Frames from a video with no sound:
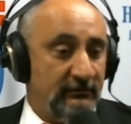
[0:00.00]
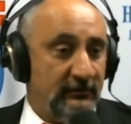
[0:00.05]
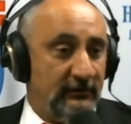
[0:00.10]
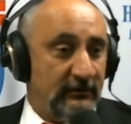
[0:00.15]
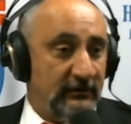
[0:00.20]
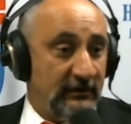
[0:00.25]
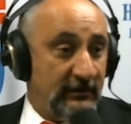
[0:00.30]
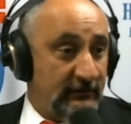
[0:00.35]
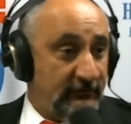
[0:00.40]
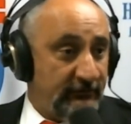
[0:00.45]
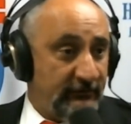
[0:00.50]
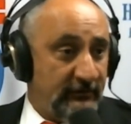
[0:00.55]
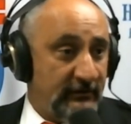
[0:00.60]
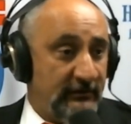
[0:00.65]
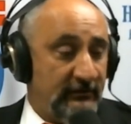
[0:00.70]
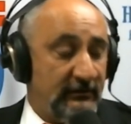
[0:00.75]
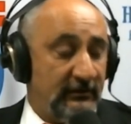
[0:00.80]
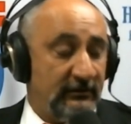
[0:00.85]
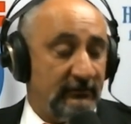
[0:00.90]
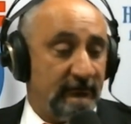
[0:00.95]
yes,
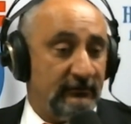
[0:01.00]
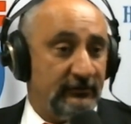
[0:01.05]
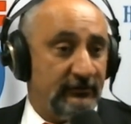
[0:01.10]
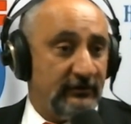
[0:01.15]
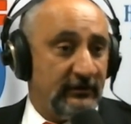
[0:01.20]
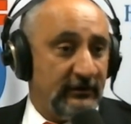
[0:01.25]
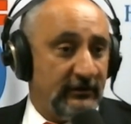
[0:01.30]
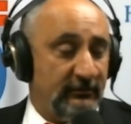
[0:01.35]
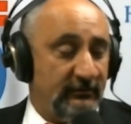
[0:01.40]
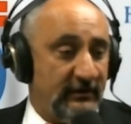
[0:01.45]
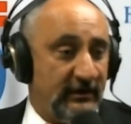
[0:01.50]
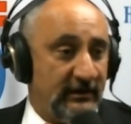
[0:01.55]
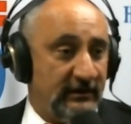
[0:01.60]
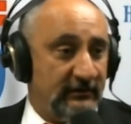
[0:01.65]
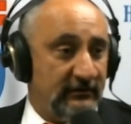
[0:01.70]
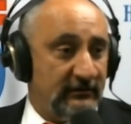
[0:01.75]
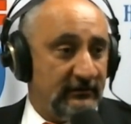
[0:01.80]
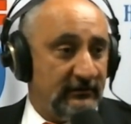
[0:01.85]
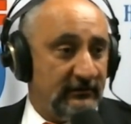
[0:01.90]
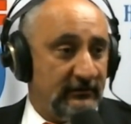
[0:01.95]
and we're talking about
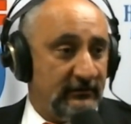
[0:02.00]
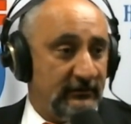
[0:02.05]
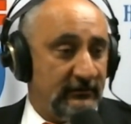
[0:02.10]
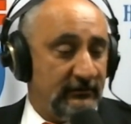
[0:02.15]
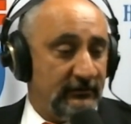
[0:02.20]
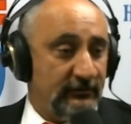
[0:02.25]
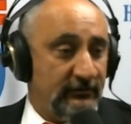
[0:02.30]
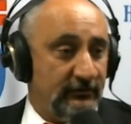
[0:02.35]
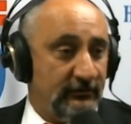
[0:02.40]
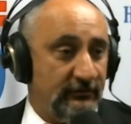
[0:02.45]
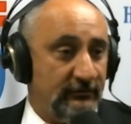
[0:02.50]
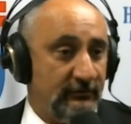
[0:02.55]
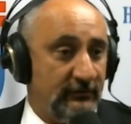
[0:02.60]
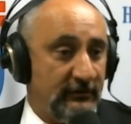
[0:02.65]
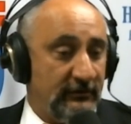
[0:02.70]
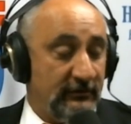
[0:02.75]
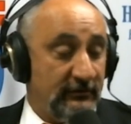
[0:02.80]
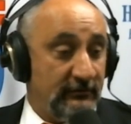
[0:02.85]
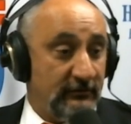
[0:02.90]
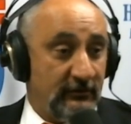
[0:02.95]

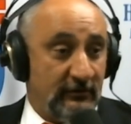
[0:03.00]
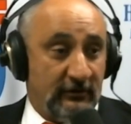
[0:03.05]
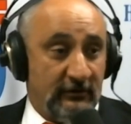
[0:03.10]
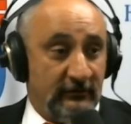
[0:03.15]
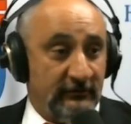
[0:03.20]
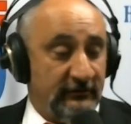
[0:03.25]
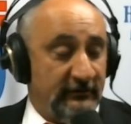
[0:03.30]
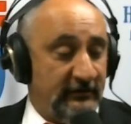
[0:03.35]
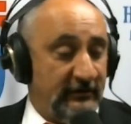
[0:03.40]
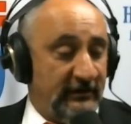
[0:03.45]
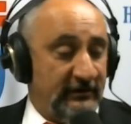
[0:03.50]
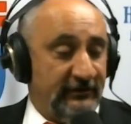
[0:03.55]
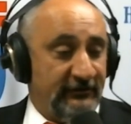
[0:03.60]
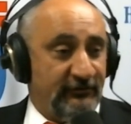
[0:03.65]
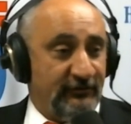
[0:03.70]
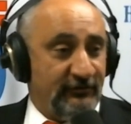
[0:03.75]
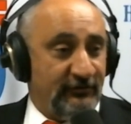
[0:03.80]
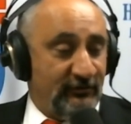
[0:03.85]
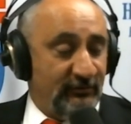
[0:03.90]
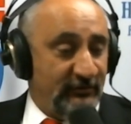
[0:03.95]
all the
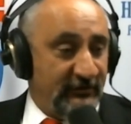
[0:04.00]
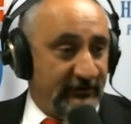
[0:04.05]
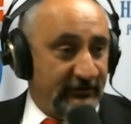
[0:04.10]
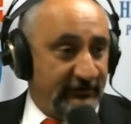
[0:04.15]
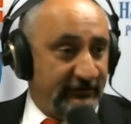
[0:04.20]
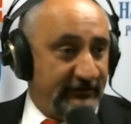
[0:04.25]
electrical bills that